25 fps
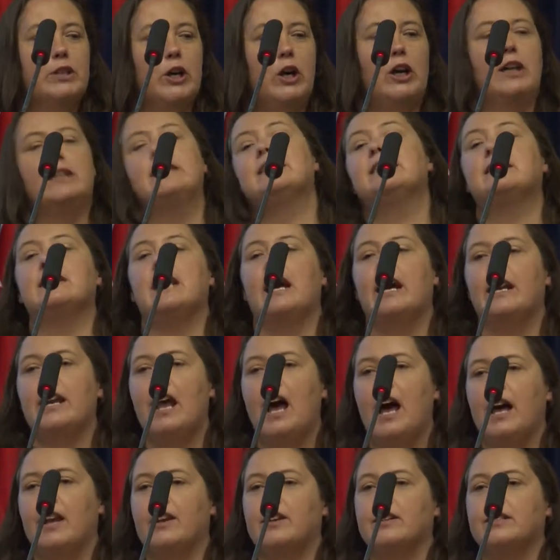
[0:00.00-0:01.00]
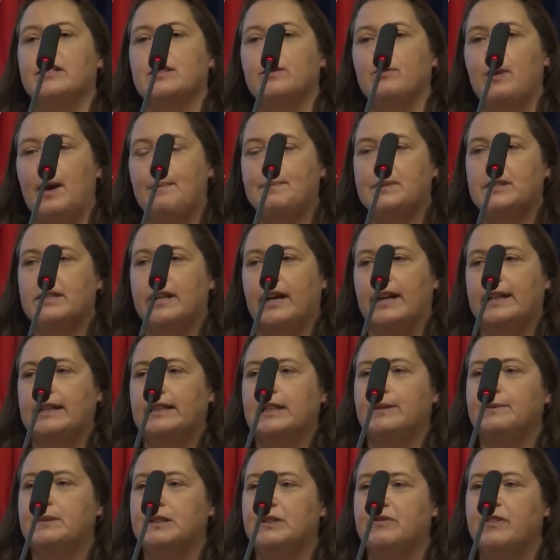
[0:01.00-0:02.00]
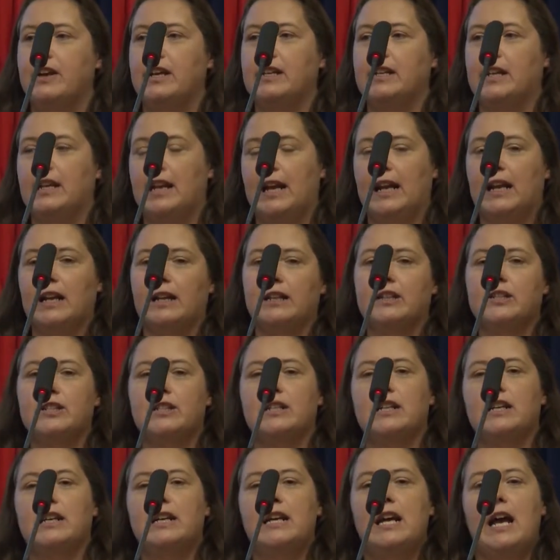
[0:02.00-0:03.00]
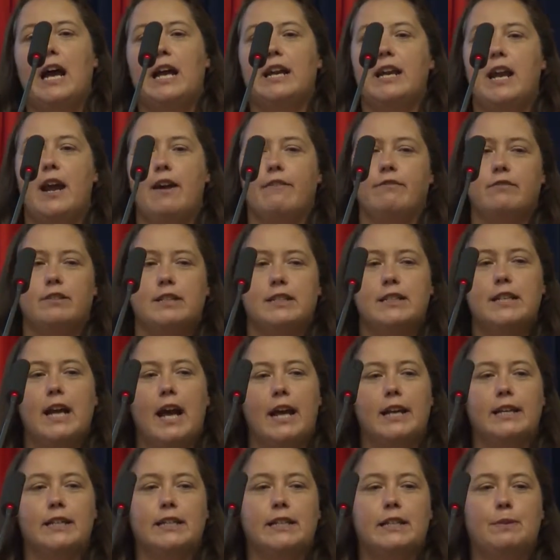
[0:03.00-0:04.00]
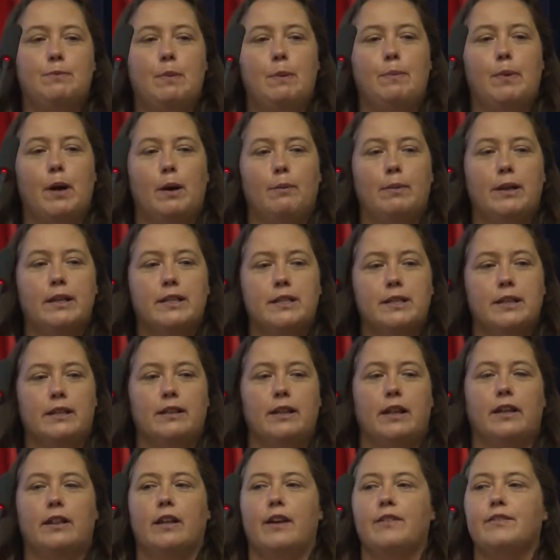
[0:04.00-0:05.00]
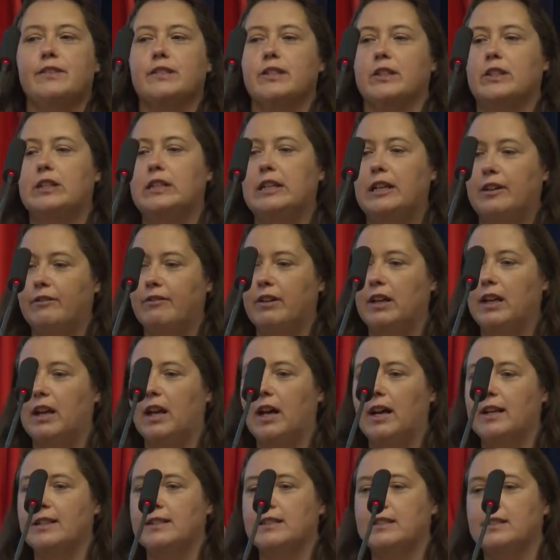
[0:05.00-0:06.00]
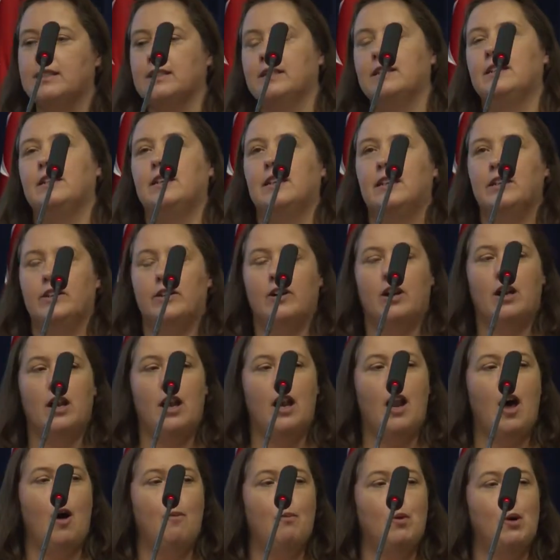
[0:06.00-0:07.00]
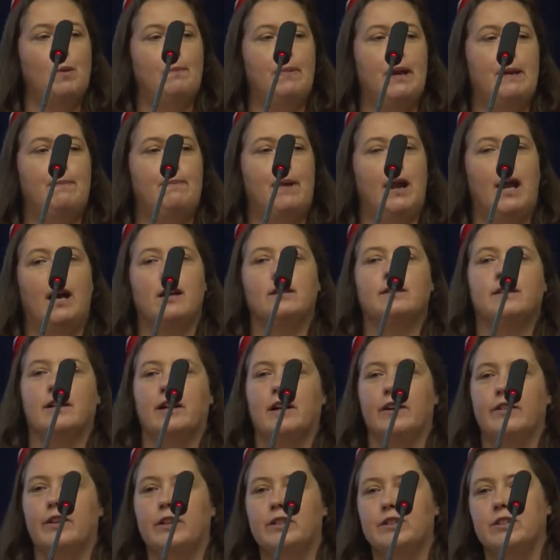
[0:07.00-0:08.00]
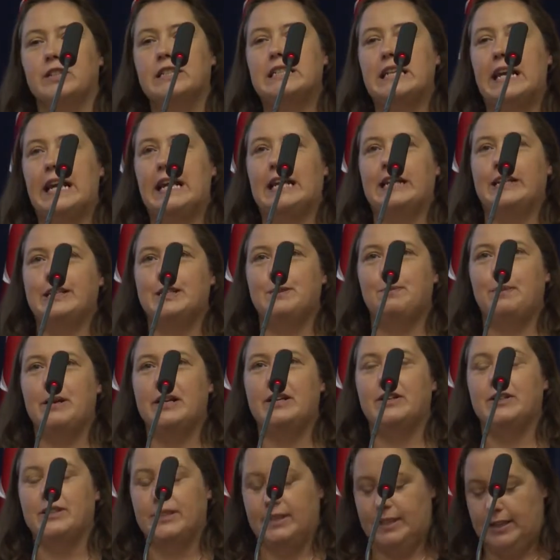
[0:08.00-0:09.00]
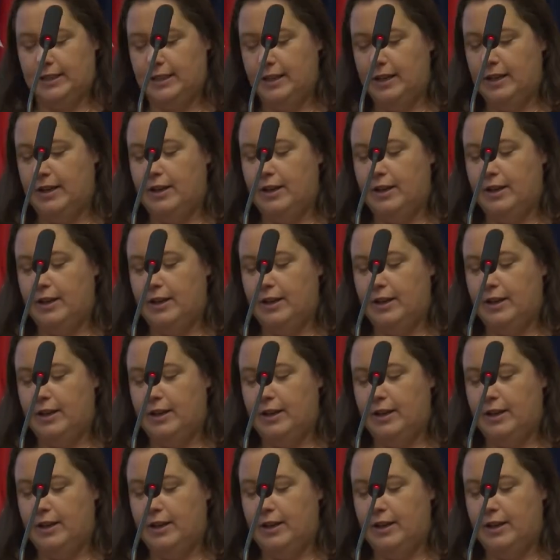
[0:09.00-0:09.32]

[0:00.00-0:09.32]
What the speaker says: to us and hand us a website that was written in English and never intended to be published, and then they've suddenly realized there are a lot more people out there than just English speakers.